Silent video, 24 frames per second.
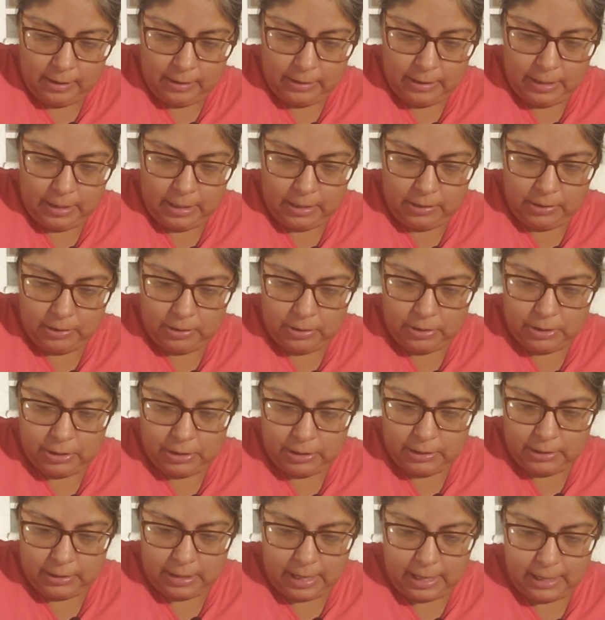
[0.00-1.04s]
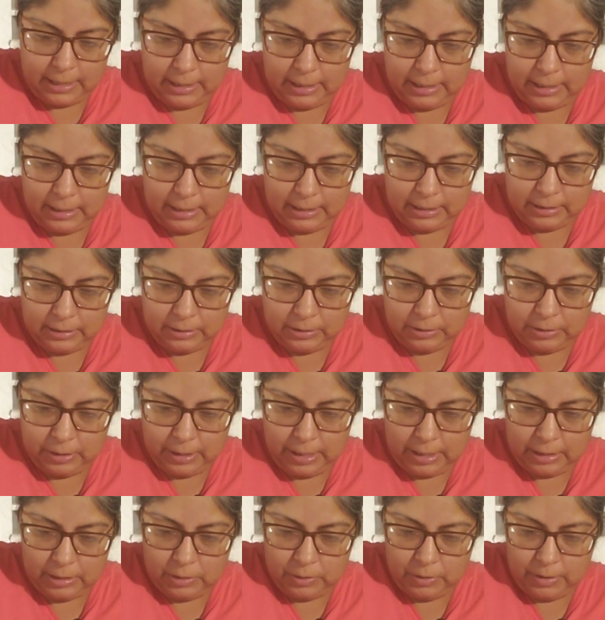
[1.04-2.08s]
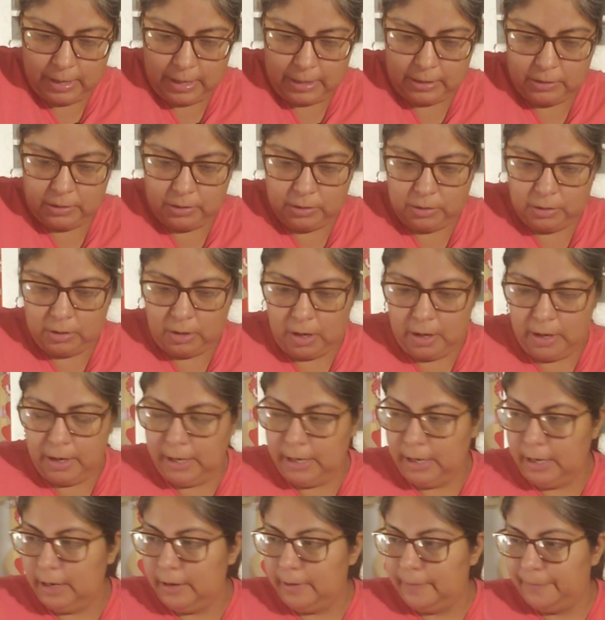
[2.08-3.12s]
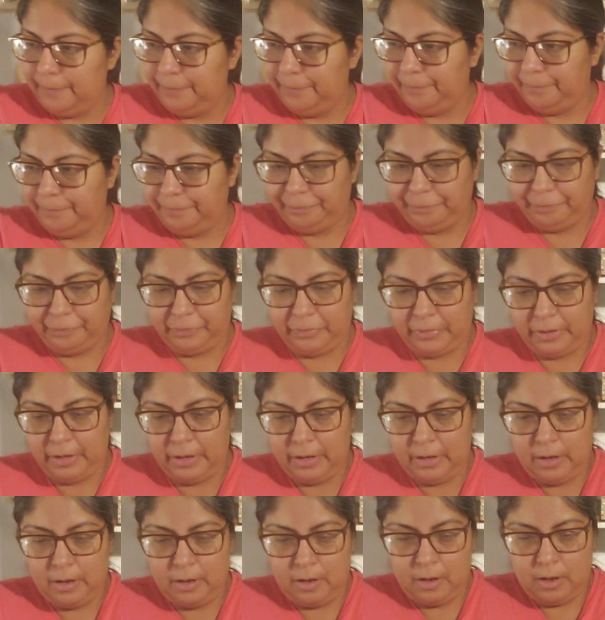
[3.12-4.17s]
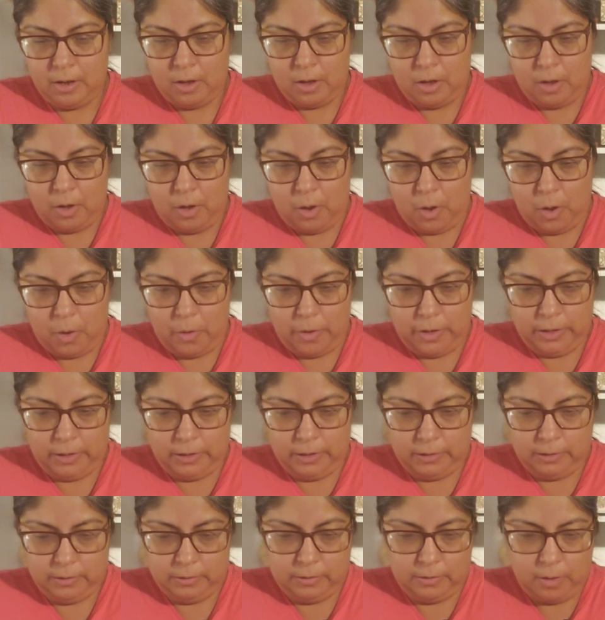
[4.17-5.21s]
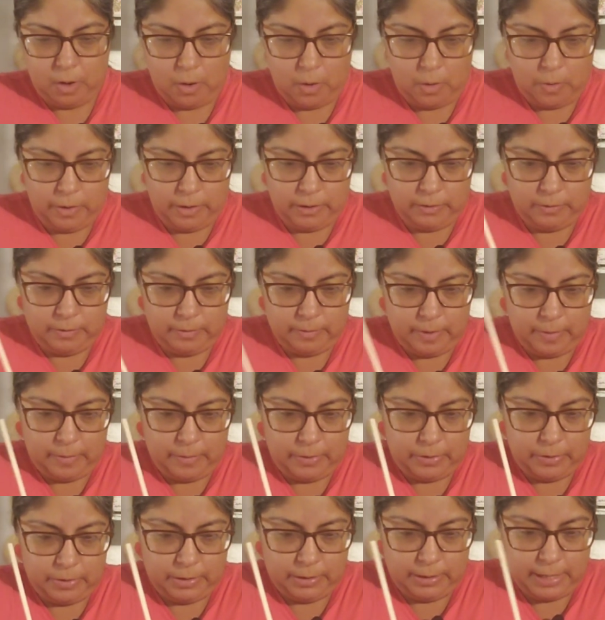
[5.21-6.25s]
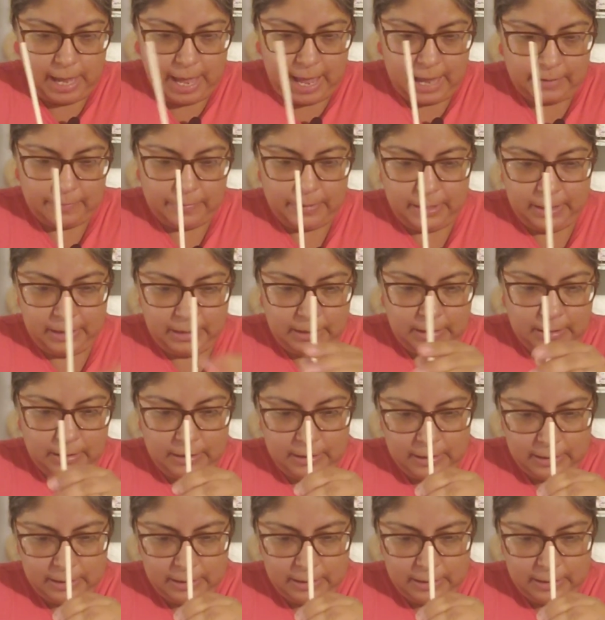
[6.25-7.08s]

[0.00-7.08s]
These are just ideas to get you guys started. Always remember to tag me.